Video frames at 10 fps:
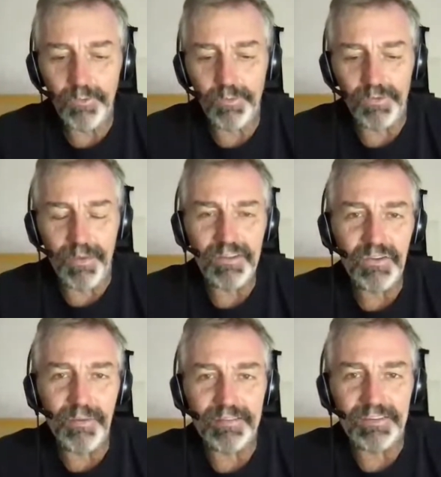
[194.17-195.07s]
what was
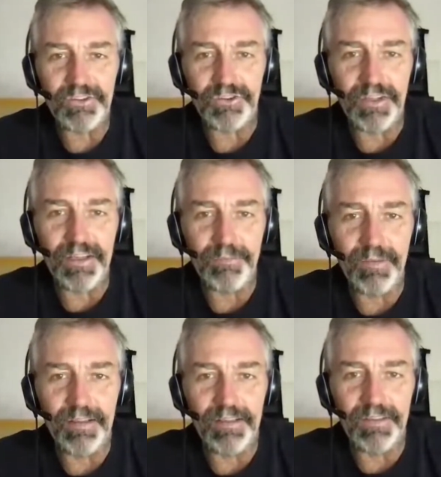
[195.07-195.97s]
amazing about this
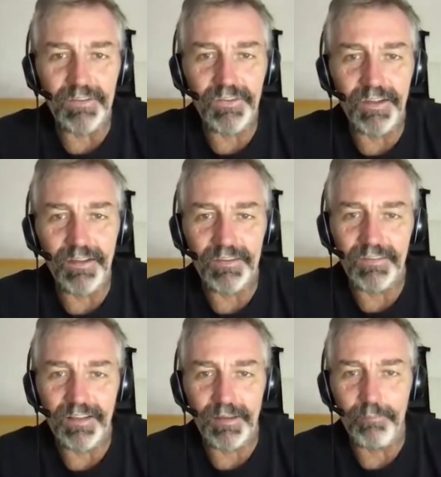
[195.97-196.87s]
dream is
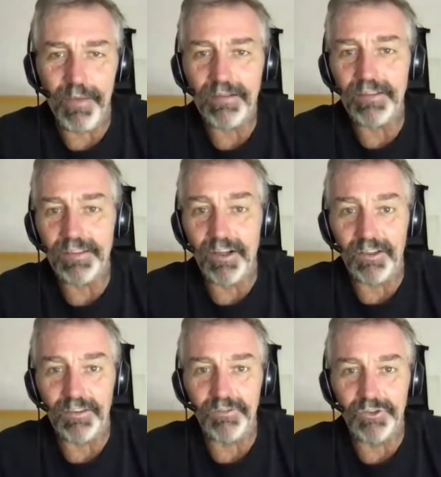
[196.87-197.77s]
it's like a
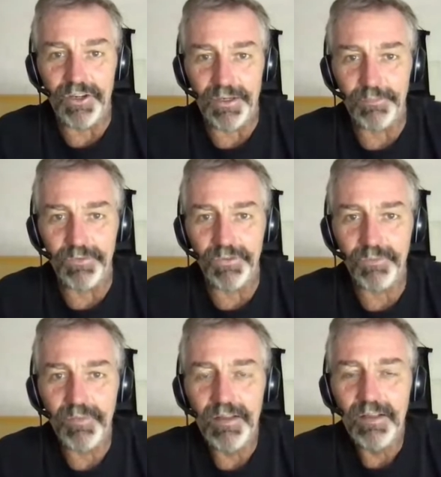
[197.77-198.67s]
megalodon of
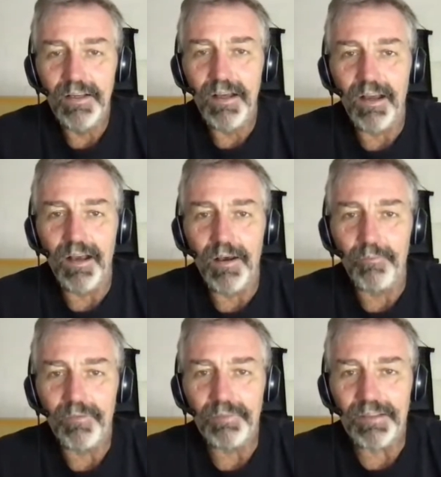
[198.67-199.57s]
dreams,
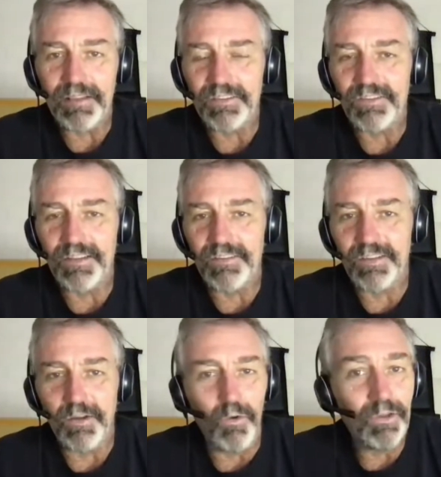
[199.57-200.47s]
because
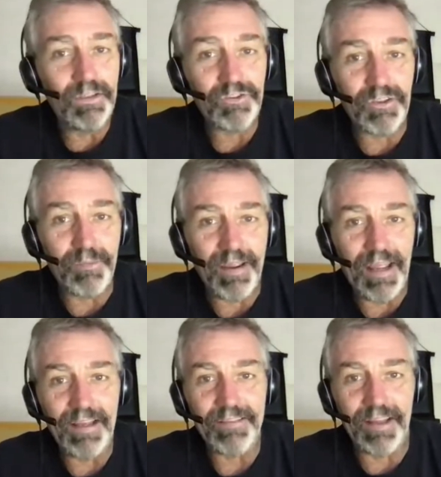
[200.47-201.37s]
it's the only dream
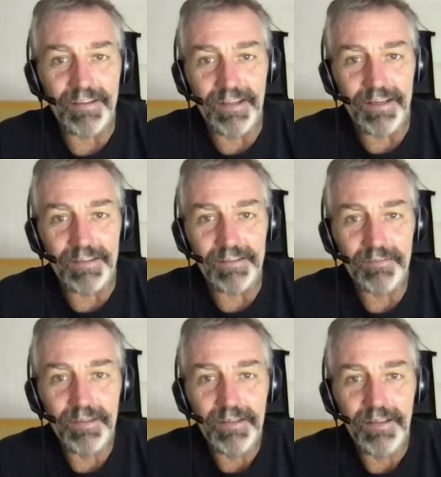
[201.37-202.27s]
I had that
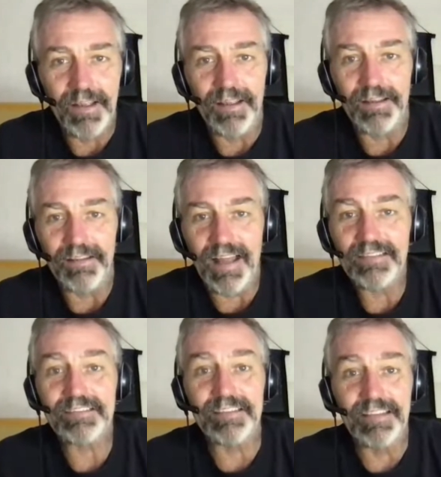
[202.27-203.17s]
night. It
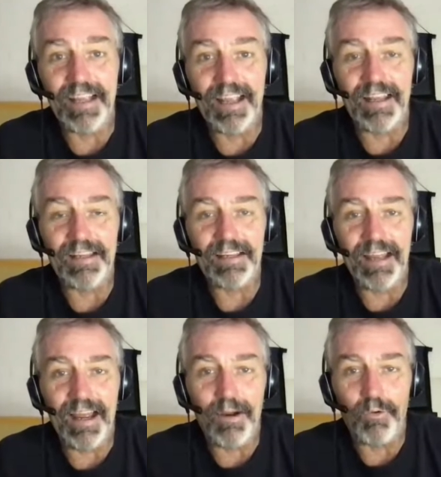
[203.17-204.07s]
lasted
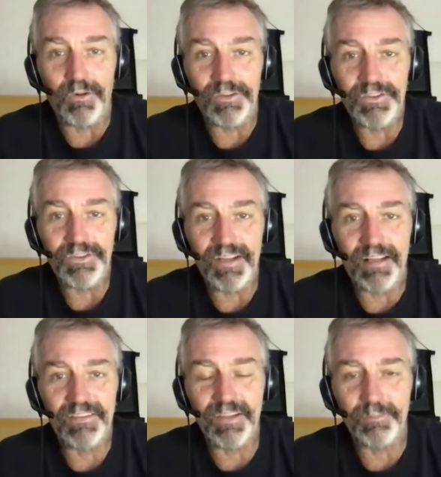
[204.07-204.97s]
8
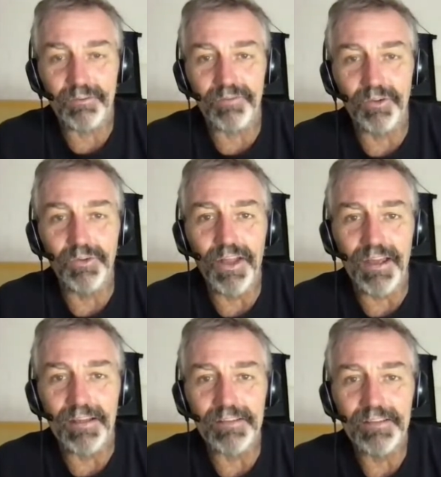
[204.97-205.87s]
hours. I slept a full
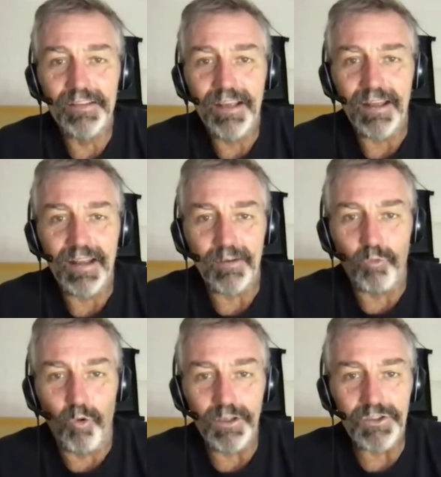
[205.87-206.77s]
night and
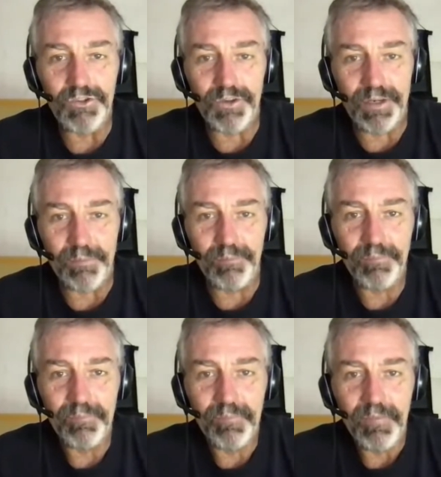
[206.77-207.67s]
had one
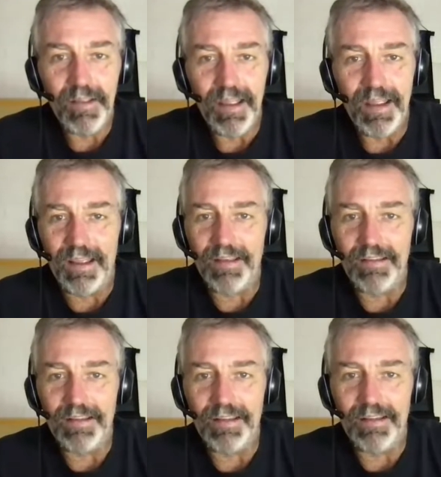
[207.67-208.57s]
dream,
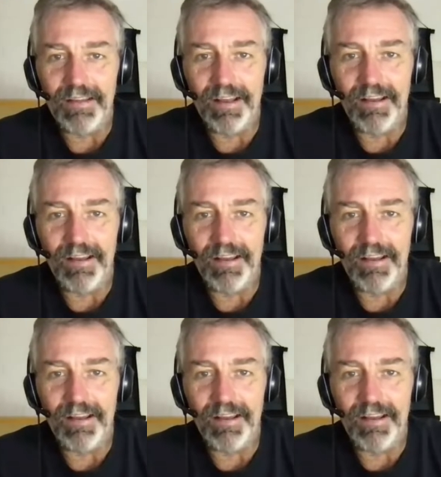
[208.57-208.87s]
and